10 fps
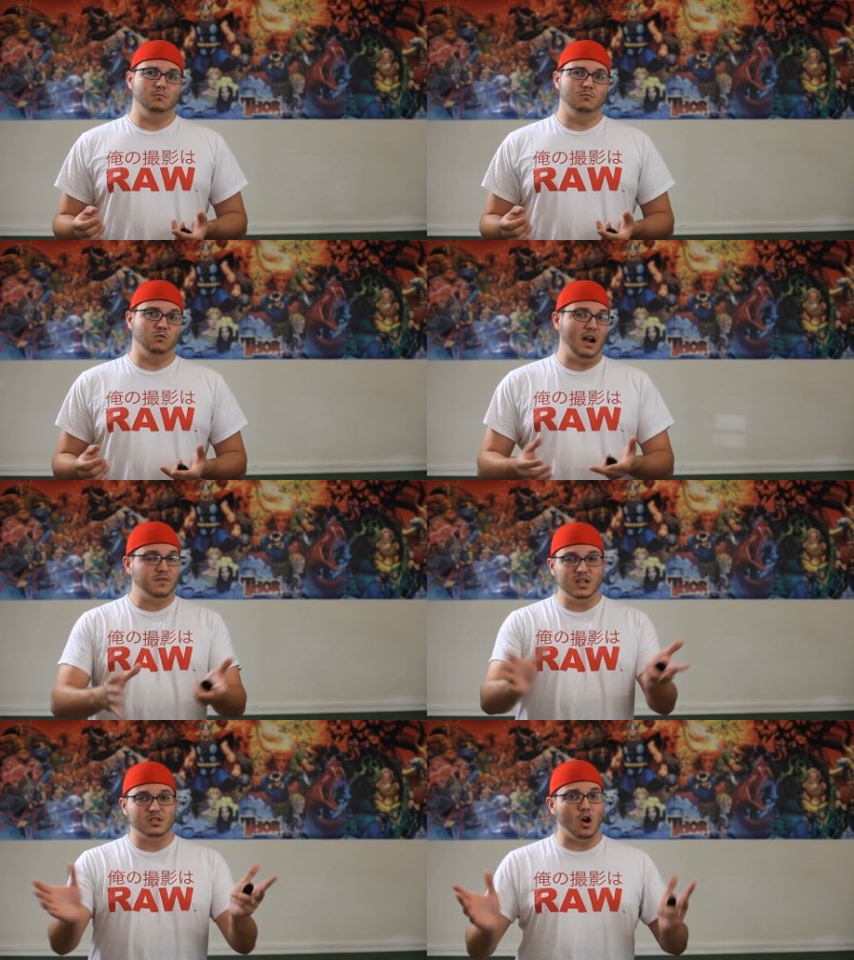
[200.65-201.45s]

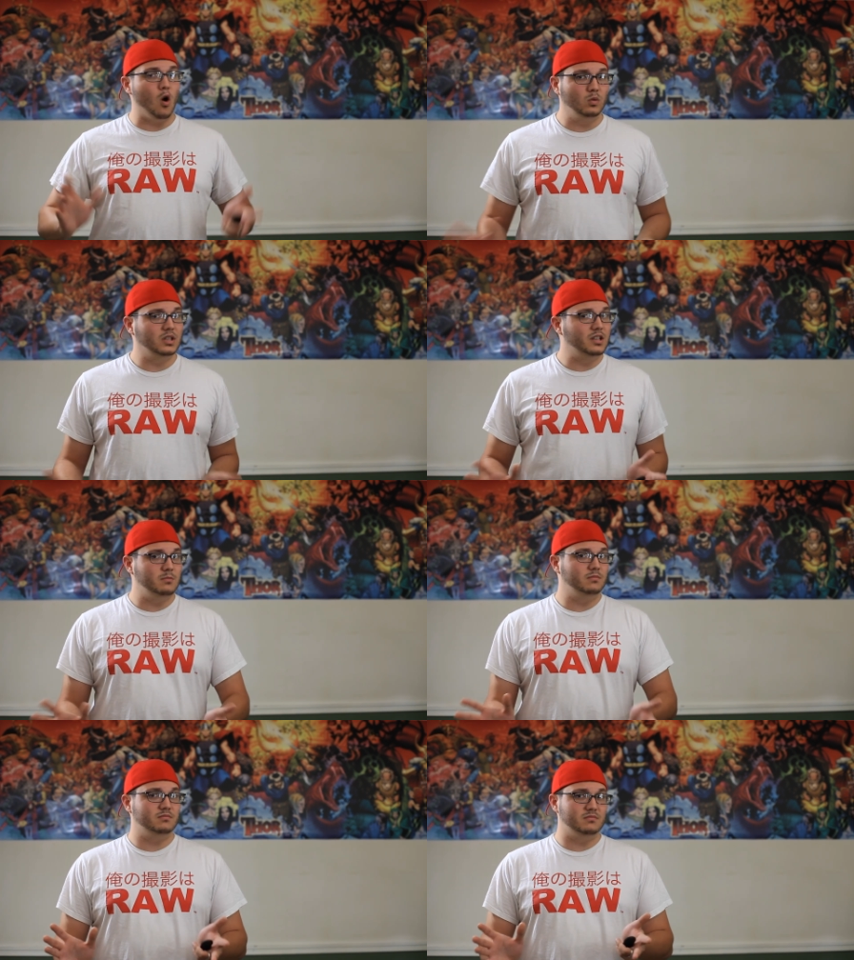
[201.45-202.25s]
Refn's
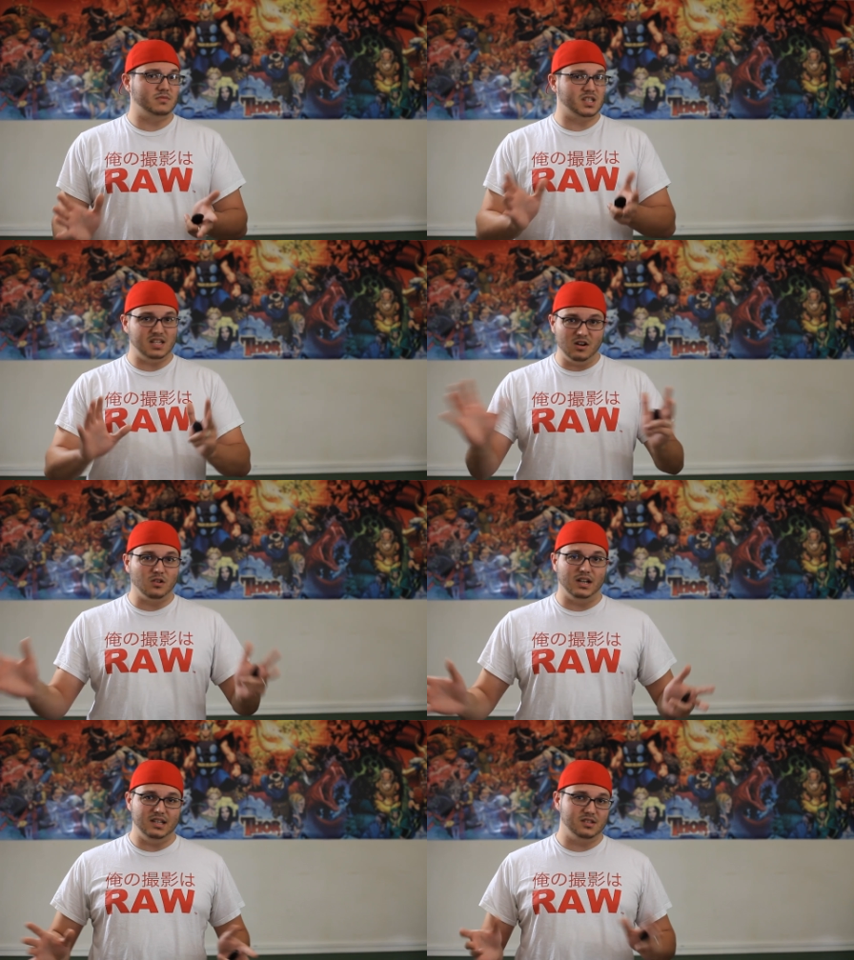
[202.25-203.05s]
only
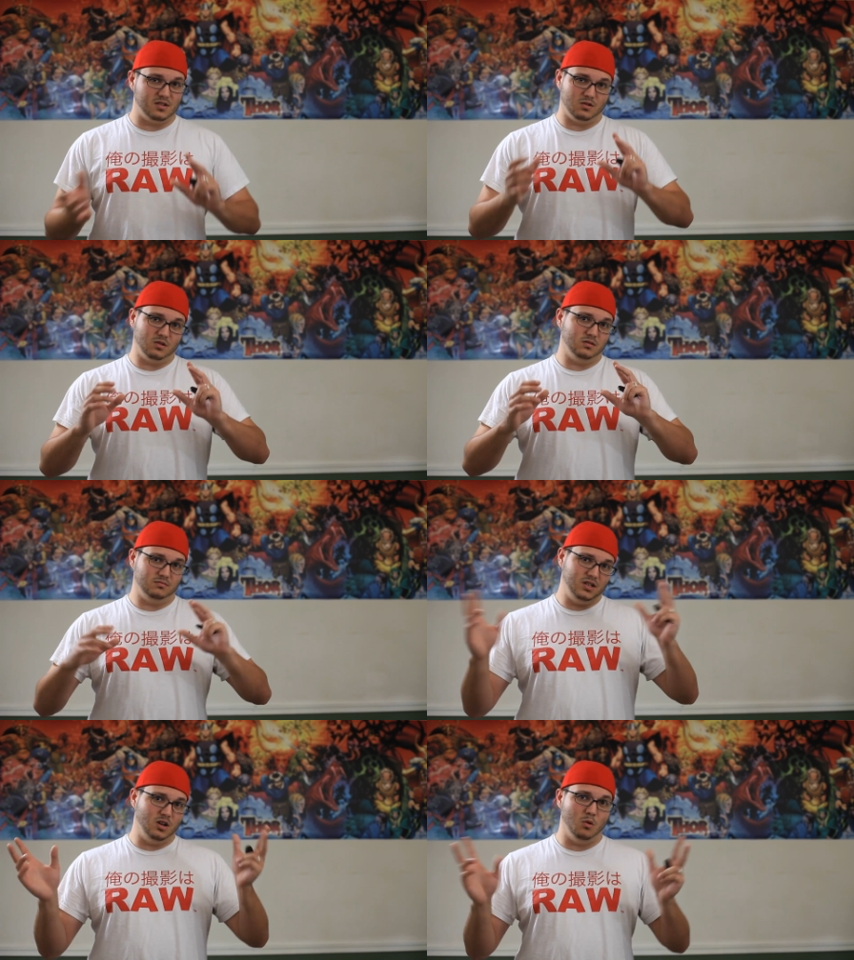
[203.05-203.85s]
series or
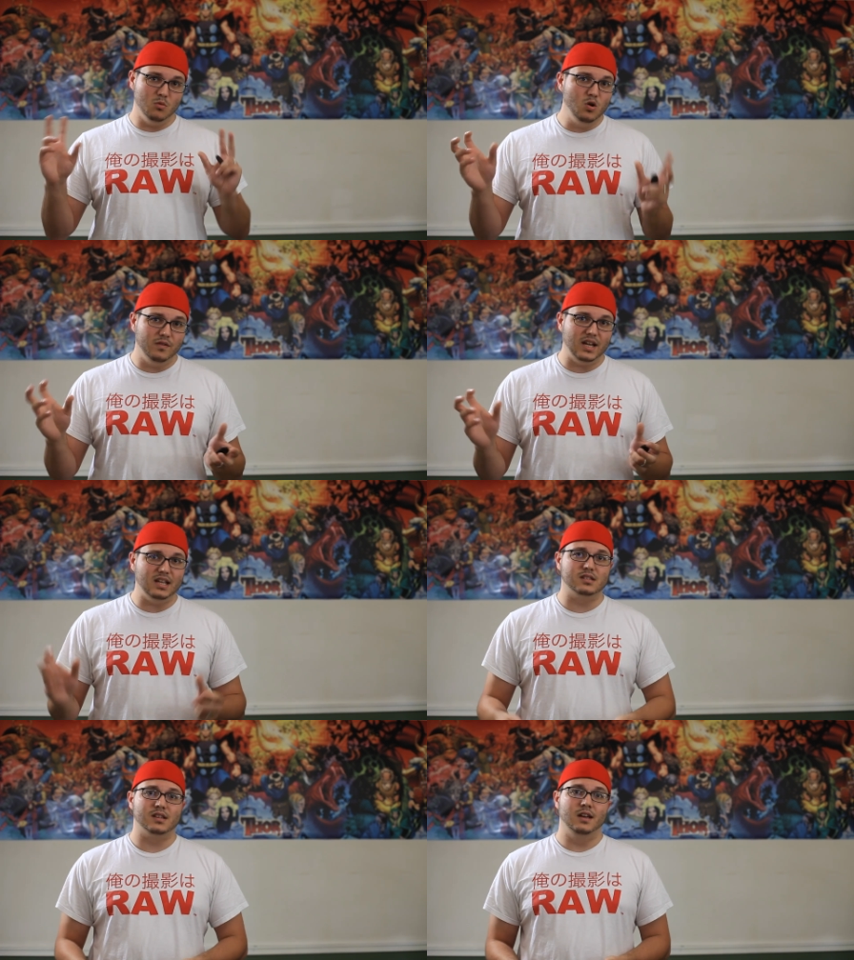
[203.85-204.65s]
you know
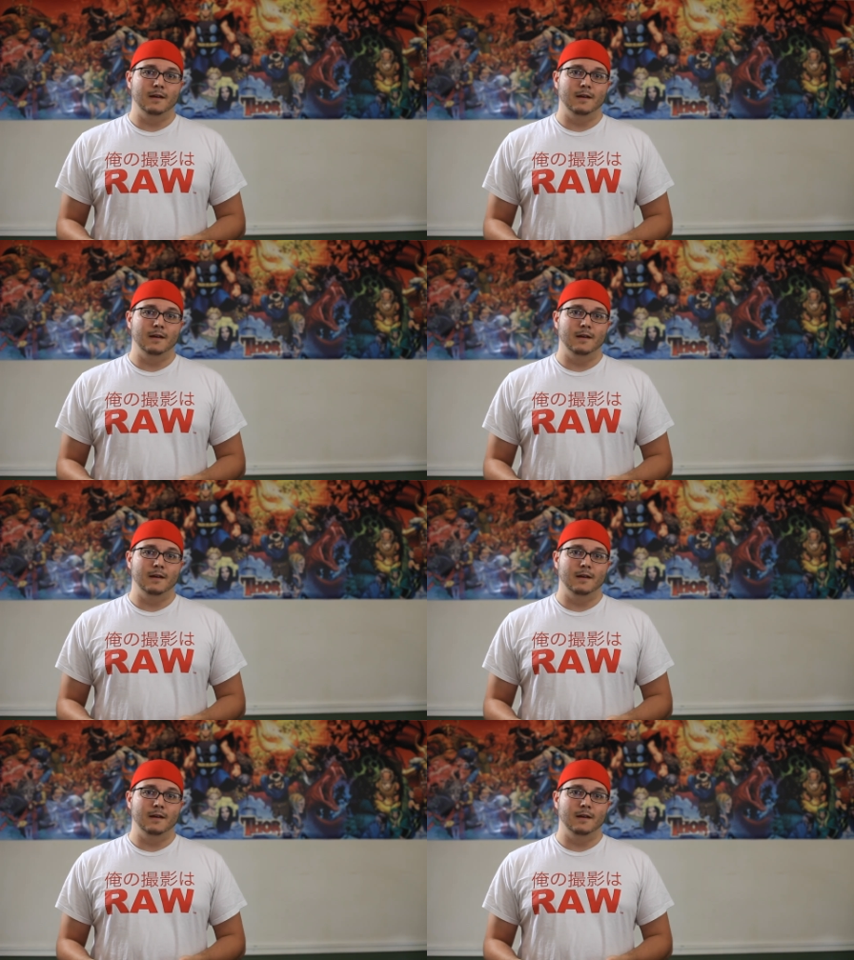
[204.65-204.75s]
movies